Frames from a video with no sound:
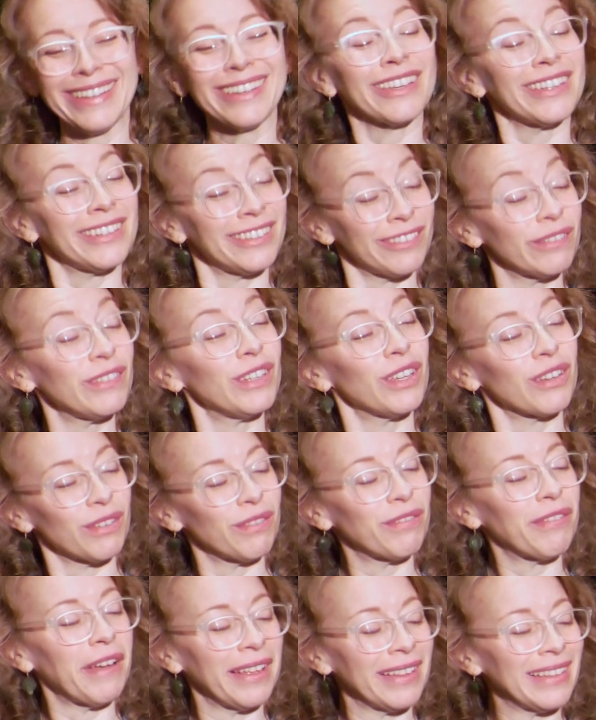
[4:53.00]
You can
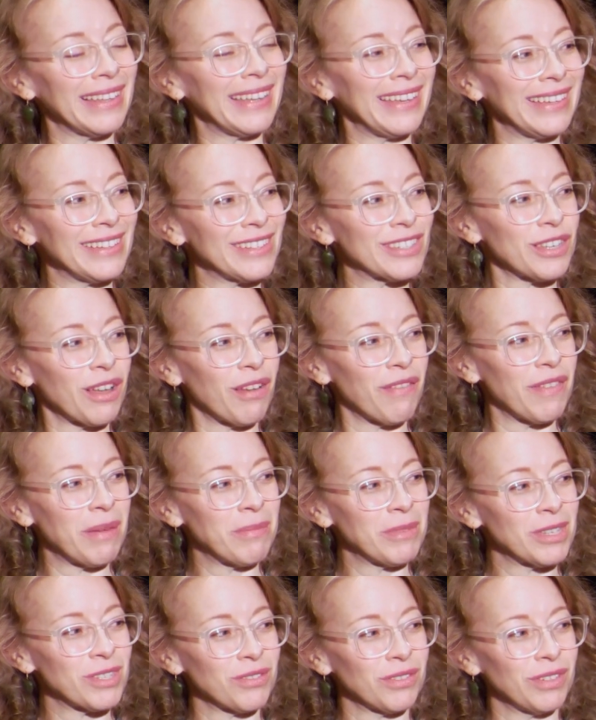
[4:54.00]
finally solve that
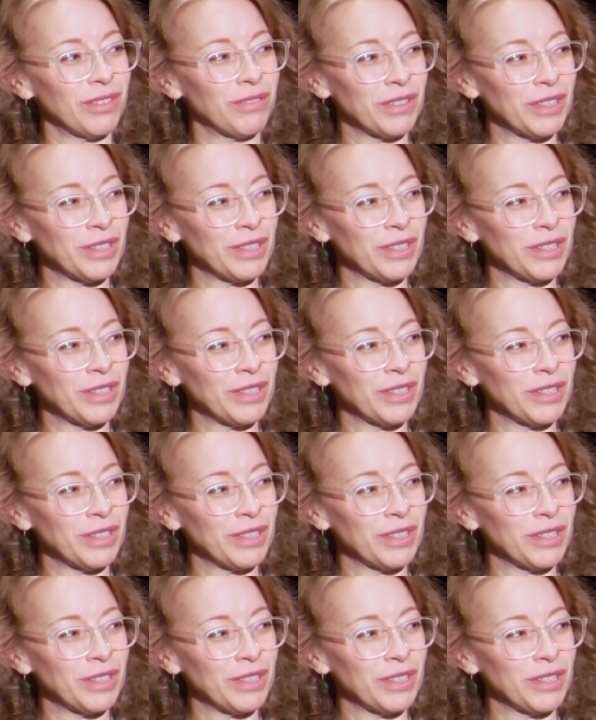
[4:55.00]
mystery for